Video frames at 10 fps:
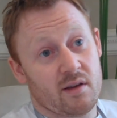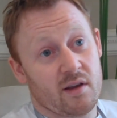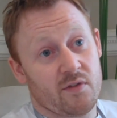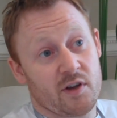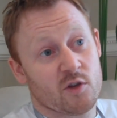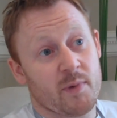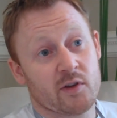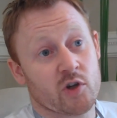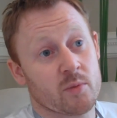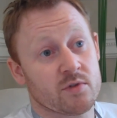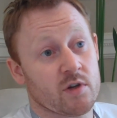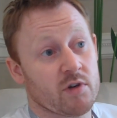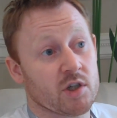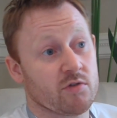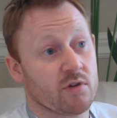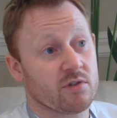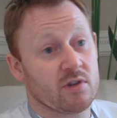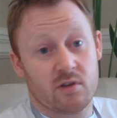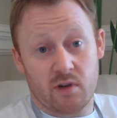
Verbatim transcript: if an inspector comes to your restaurant, you,